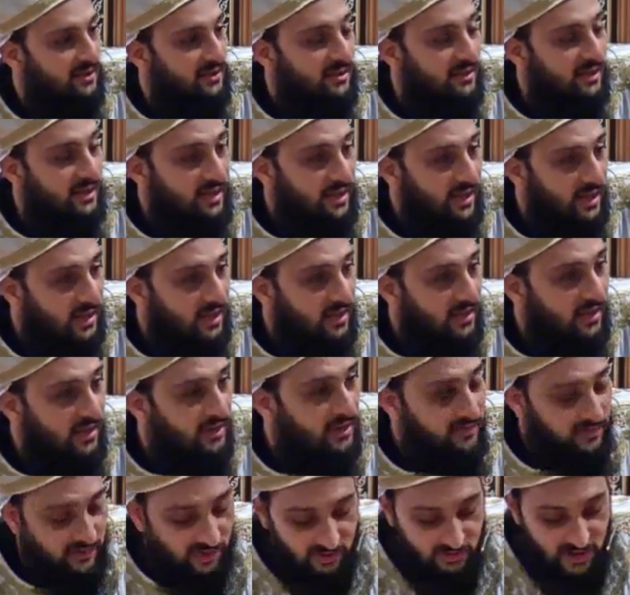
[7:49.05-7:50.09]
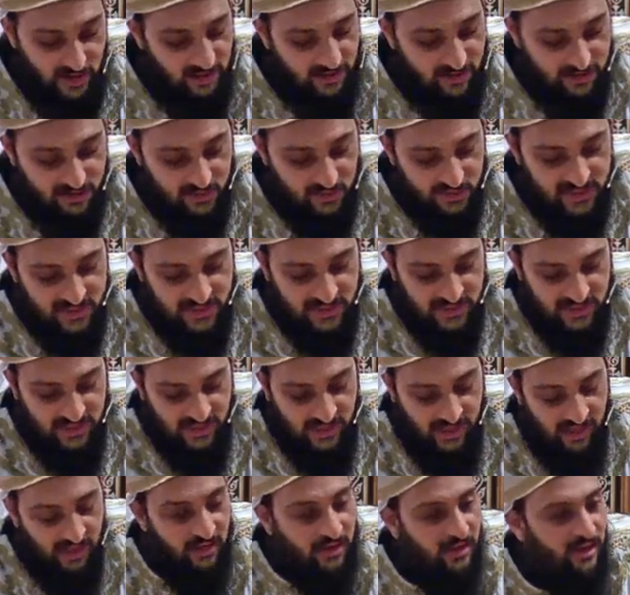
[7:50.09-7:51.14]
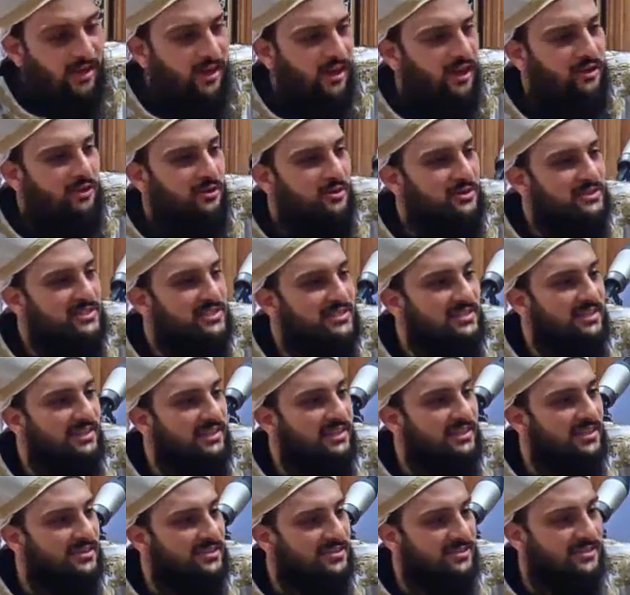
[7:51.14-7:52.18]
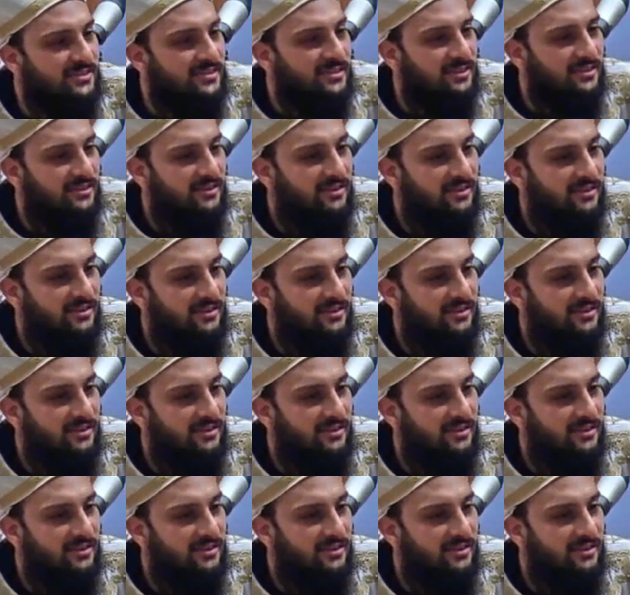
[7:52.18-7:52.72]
the king. The greatest was the king. And who was the least?